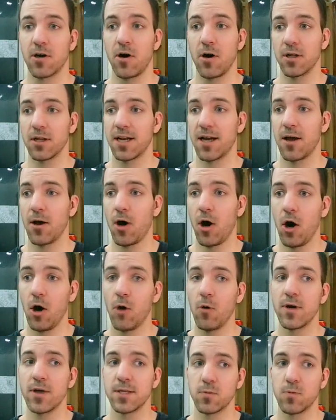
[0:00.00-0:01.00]
call and I
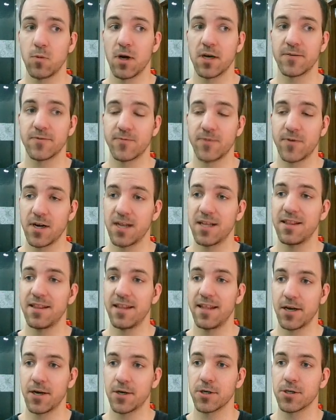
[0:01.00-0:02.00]
always want to run it
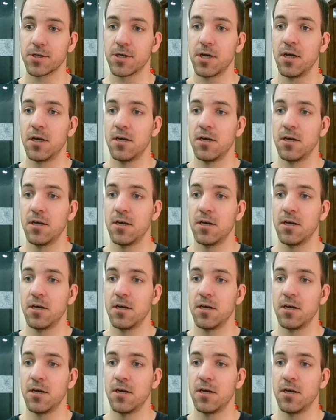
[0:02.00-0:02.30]
there.